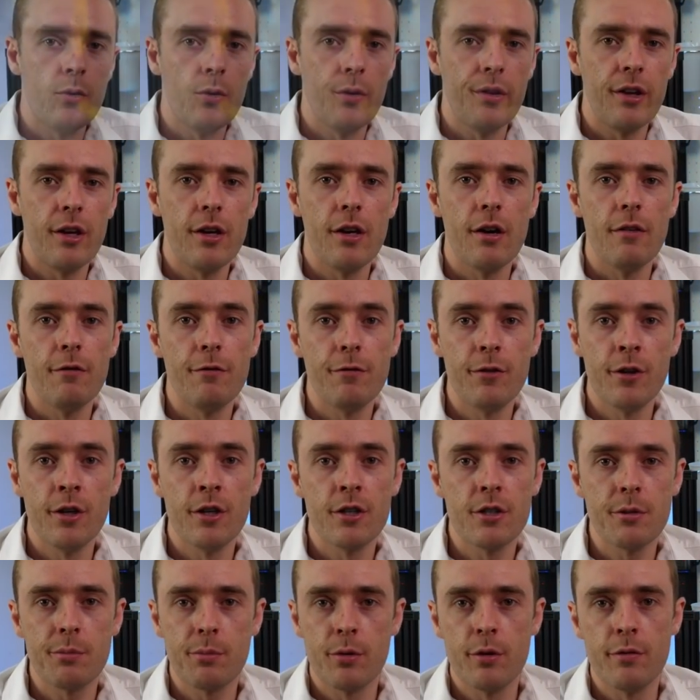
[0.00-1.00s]
for the
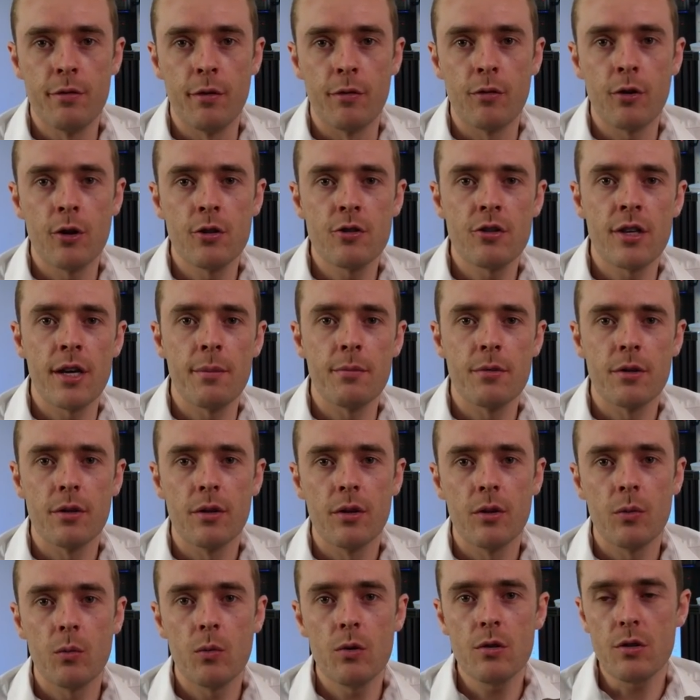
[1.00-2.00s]
first proof of concept
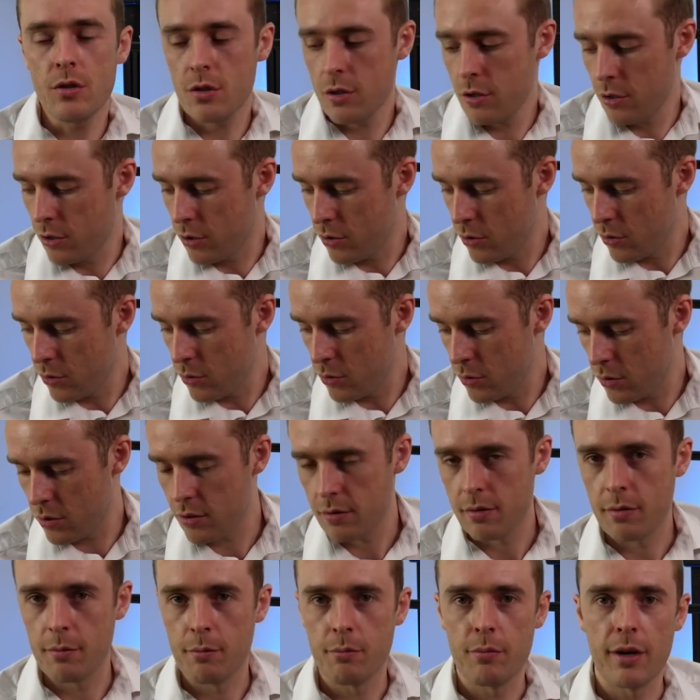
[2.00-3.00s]
was to
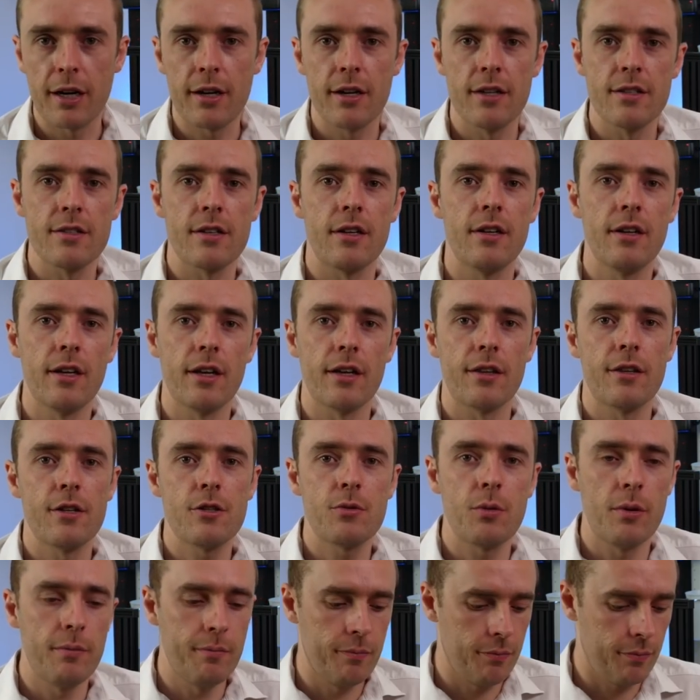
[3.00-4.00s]
use brackets like
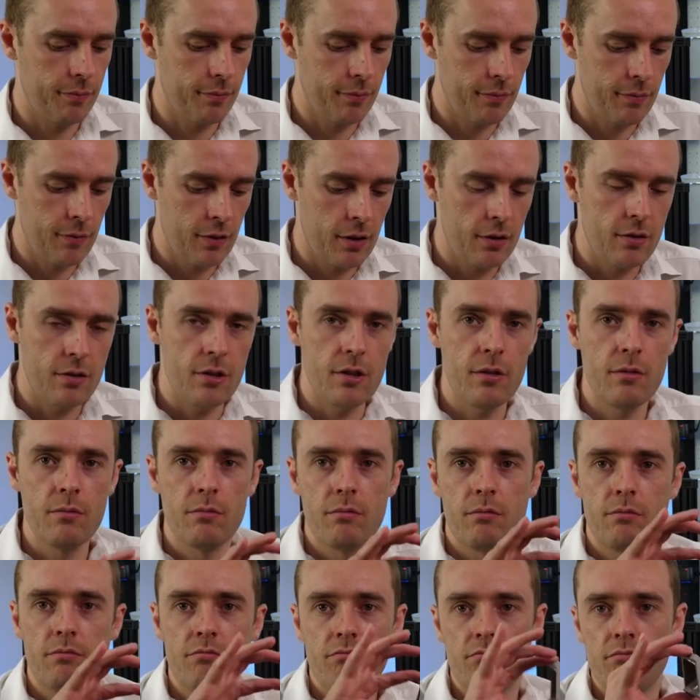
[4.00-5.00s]
this one. So,
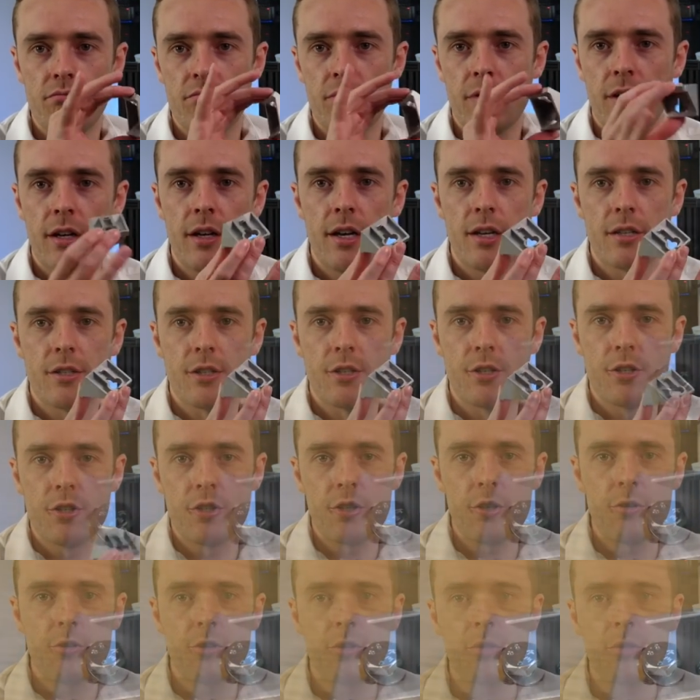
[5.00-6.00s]
as I just showed